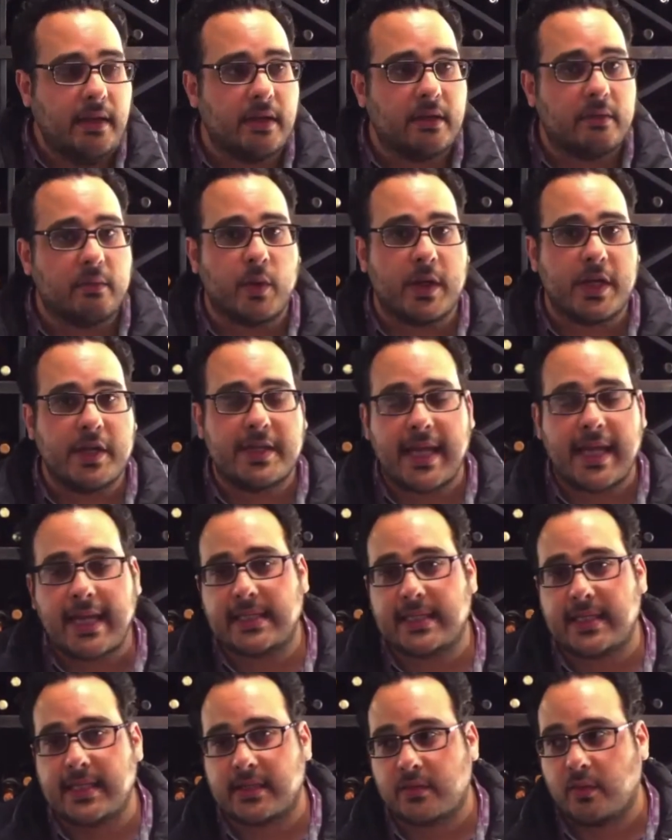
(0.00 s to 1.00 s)
when you taste
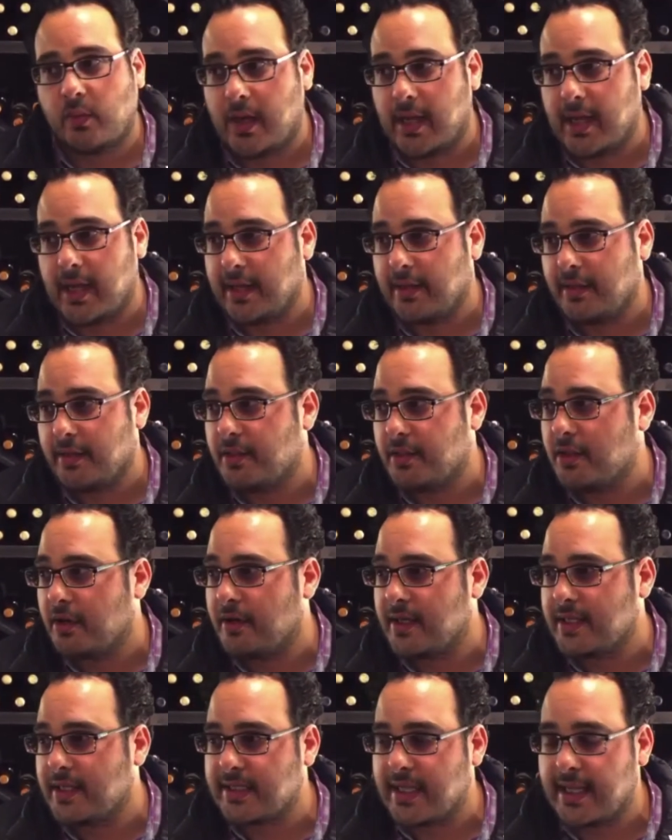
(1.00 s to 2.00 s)
this wine, there
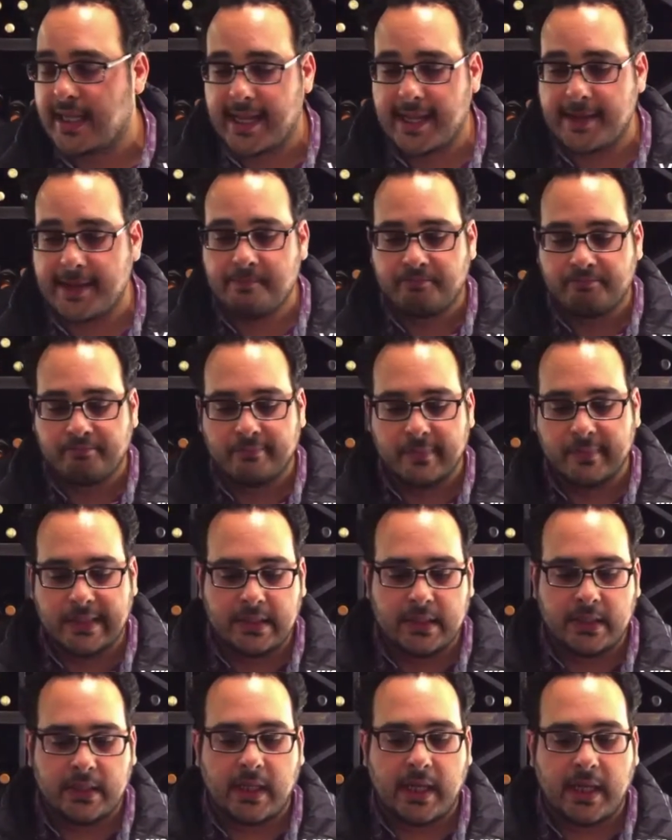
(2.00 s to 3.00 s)
is a
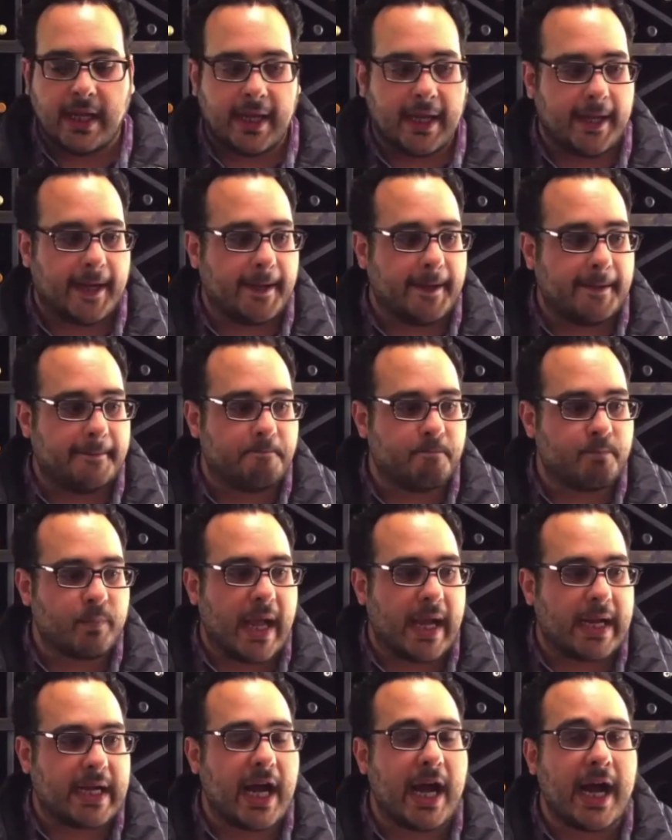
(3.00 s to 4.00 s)
um, a
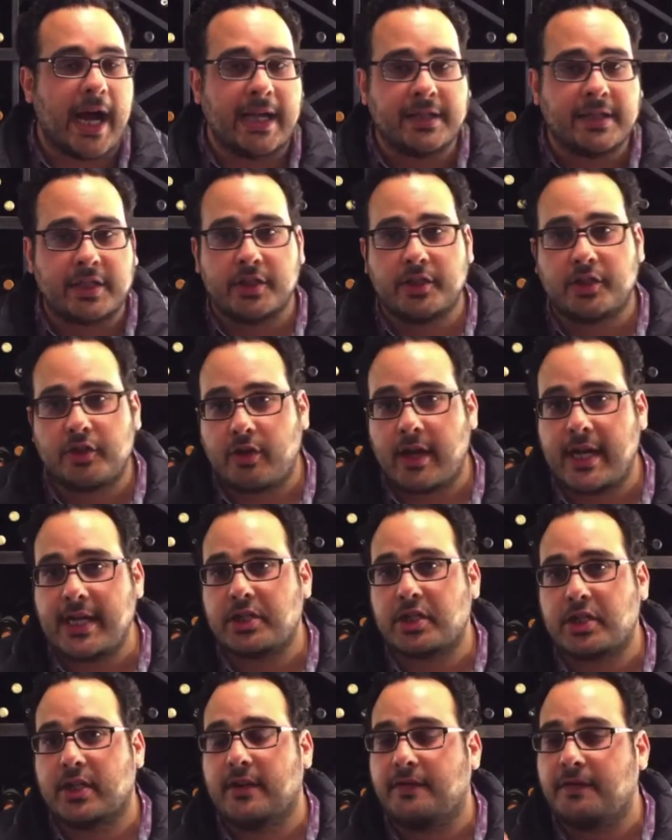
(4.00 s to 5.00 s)

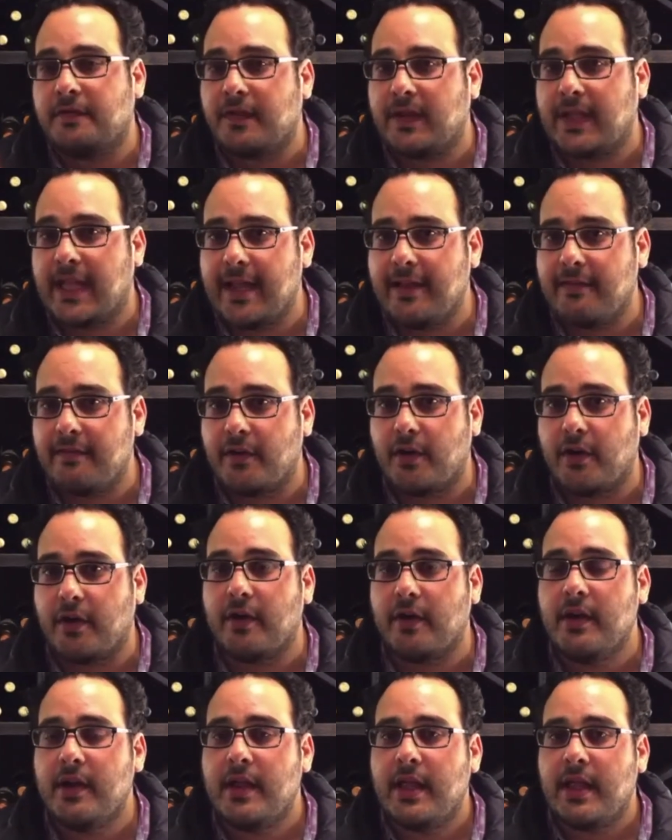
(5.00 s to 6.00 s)
concentration of flavor
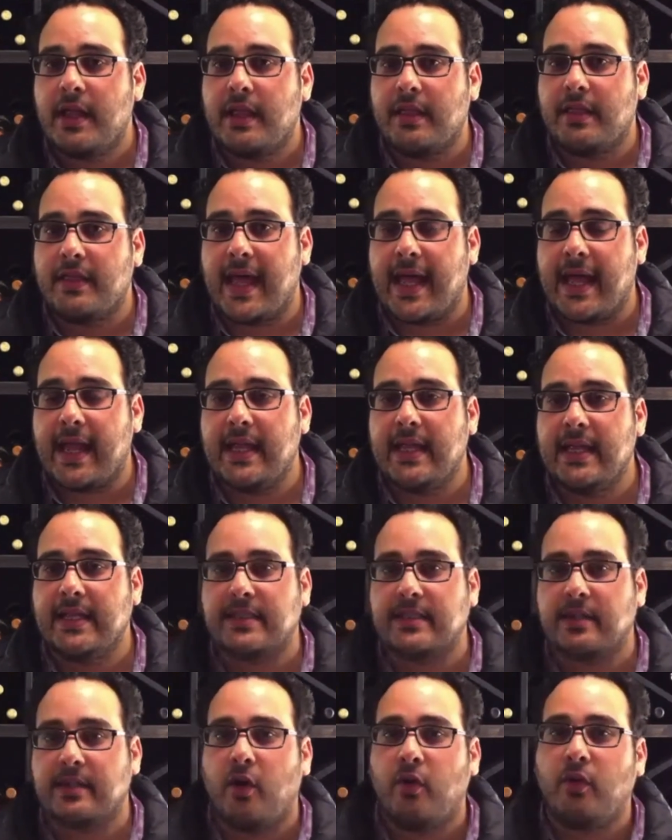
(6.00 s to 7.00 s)
that
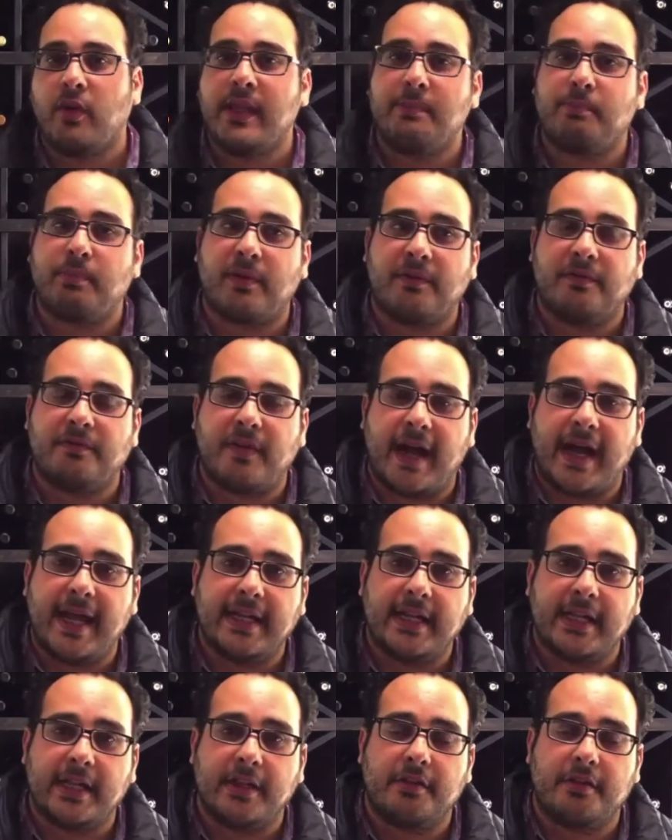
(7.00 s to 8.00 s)
is only
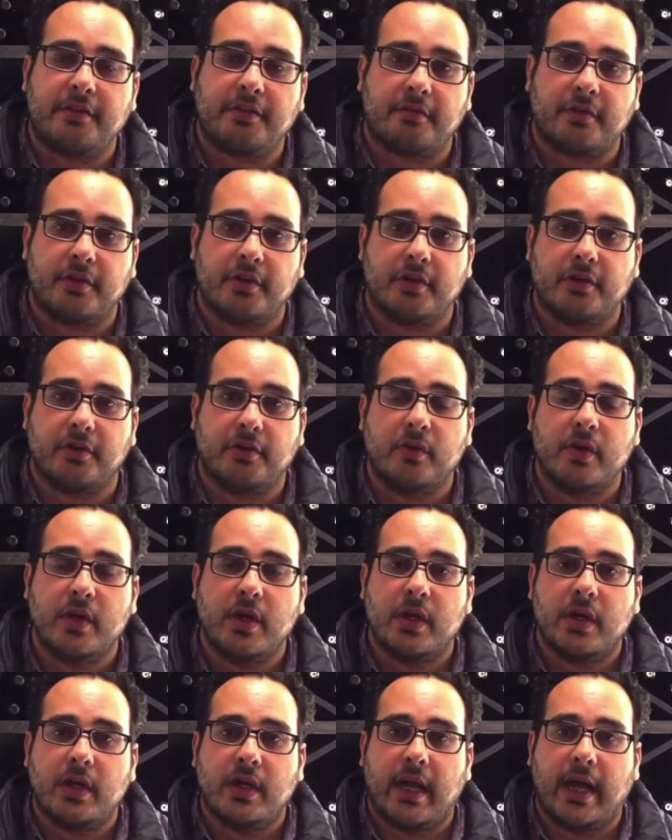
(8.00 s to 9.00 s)
provided through
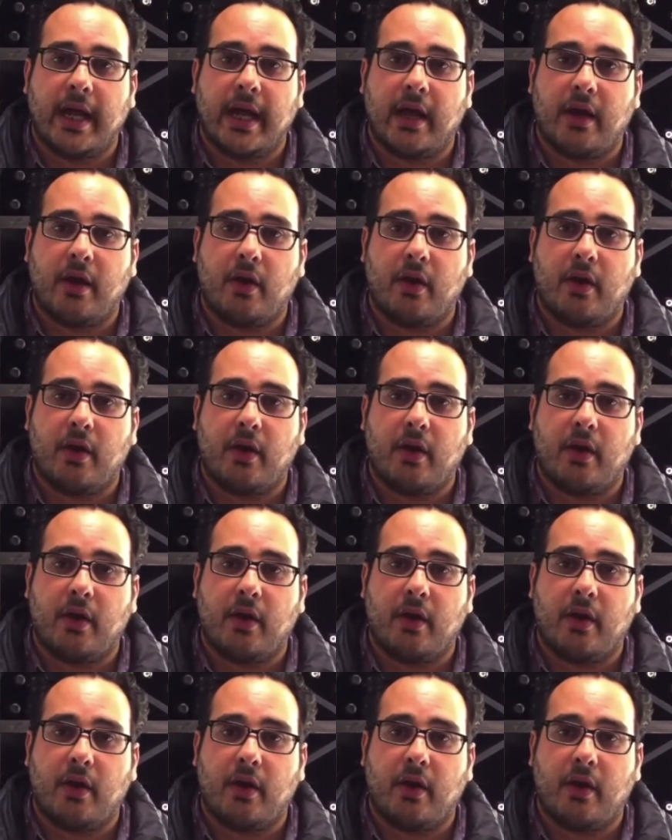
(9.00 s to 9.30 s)
uh,